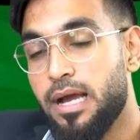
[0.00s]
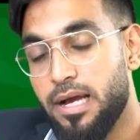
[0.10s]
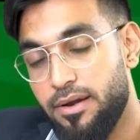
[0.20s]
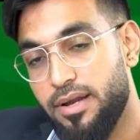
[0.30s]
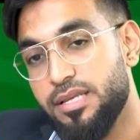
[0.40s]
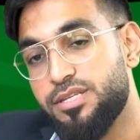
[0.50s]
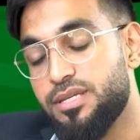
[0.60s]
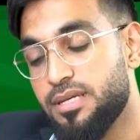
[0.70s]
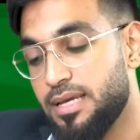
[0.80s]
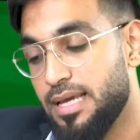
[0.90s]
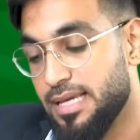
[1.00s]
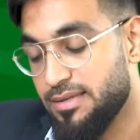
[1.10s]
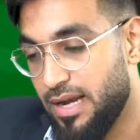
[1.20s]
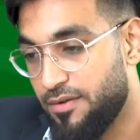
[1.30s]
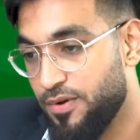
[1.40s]
Courage, as
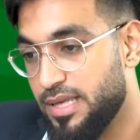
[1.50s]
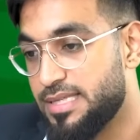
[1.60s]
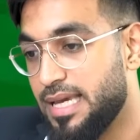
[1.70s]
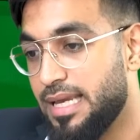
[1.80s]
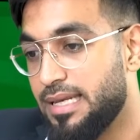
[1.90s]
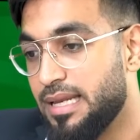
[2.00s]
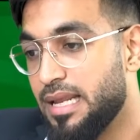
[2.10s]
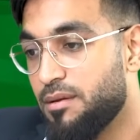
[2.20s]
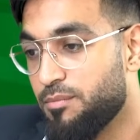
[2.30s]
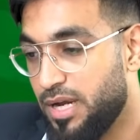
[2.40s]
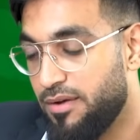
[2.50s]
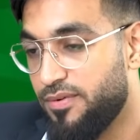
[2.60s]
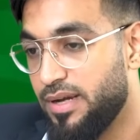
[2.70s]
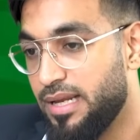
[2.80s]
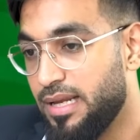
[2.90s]
I rightfully said,
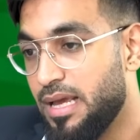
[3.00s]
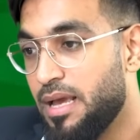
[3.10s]
bravery,